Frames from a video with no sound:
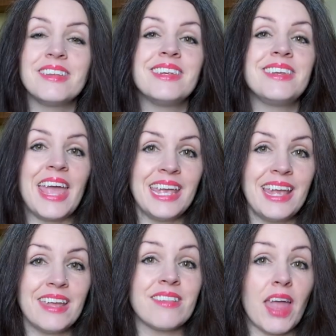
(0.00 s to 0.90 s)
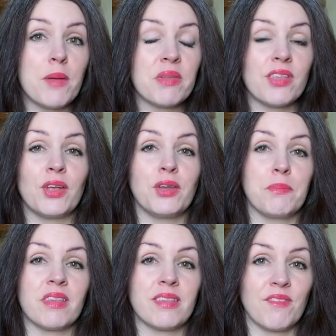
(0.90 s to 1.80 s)
Today is episode
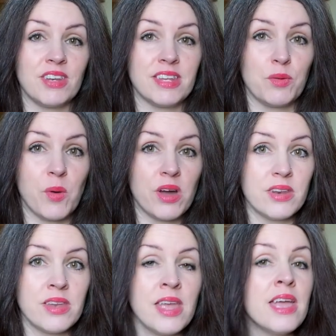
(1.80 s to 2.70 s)
number 71.